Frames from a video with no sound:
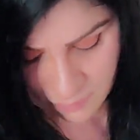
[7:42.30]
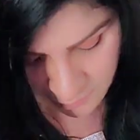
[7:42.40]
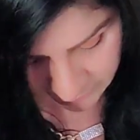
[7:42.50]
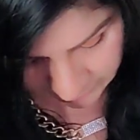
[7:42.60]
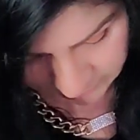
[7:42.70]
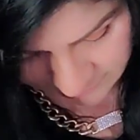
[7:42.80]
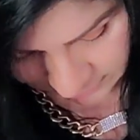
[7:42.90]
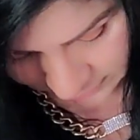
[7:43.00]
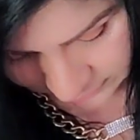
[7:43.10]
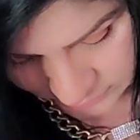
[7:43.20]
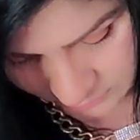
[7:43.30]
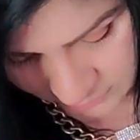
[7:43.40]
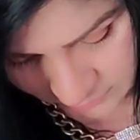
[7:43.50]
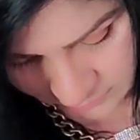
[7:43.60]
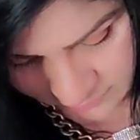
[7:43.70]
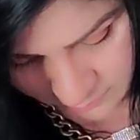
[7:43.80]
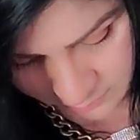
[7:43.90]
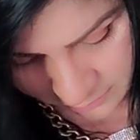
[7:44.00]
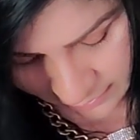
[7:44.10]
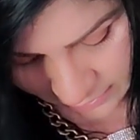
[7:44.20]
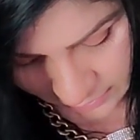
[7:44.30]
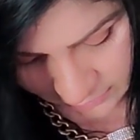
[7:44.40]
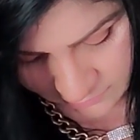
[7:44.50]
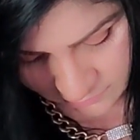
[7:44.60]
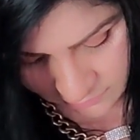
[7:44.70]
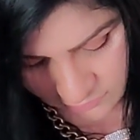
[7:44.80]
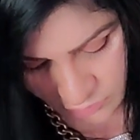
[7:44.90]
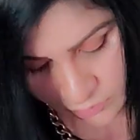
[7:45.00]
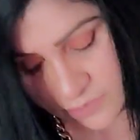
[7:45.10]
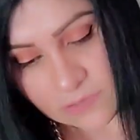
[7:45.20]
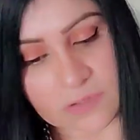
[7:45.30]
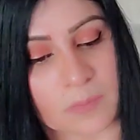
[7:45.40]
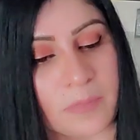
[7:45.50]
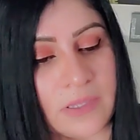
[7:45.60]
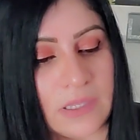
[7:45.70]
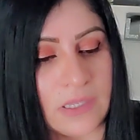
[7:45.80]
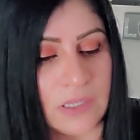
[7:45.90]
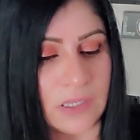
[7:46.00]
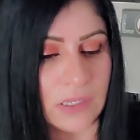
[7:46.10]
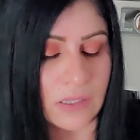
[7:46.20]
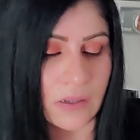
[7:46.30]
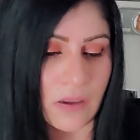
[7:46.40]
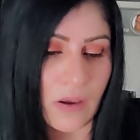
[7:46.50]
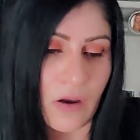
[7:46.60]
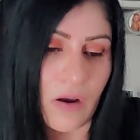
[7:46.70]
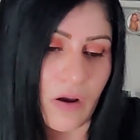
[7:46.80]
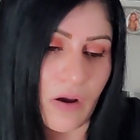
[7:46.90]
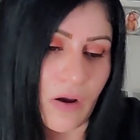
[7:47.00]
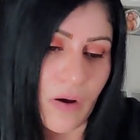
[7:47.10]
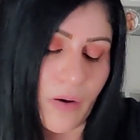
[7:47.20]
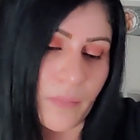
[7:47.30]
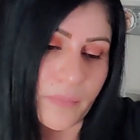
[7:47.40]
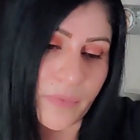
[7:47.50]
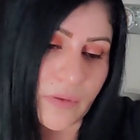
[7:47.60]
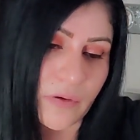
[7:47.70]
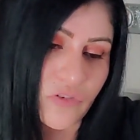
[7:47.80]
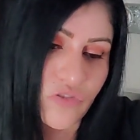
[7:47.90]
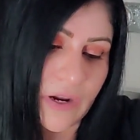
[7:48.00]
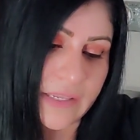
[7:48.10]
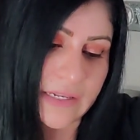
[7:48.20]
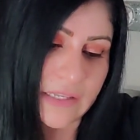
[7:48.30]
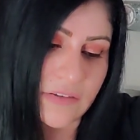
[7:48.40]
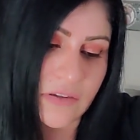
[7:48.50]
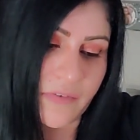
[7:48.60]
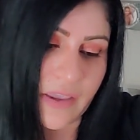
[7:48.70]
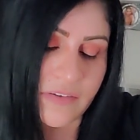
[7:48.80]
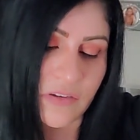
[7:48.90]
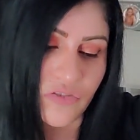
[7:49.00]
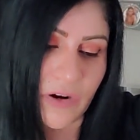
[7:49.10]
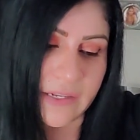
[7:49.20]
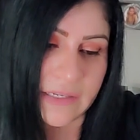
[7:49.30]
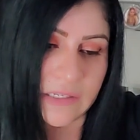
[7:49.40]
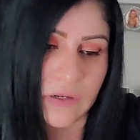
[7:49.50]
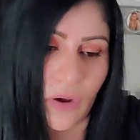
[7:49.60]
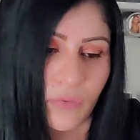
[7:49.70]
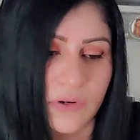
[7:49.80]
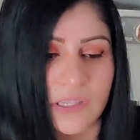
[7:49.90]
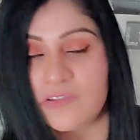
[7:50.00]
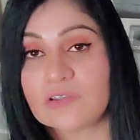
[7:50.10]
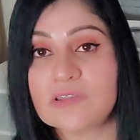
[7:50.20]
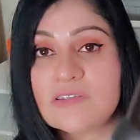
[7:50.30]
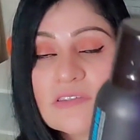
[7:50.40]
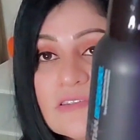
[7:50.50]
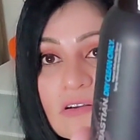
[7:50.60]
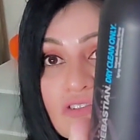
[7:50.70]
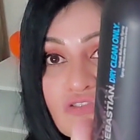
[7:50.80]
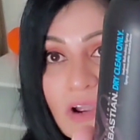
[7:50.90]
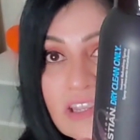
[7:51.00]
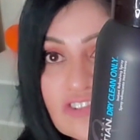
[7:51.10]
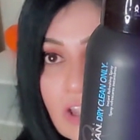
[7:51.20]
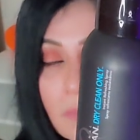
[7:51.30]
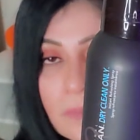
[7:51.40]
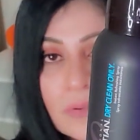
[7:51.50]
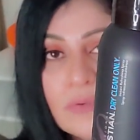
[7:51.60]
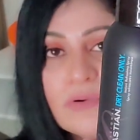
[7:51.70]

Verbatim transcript: My next item in this box is going to be um, dry clean, Sebastian dry clean only. So this is a dry shampoo,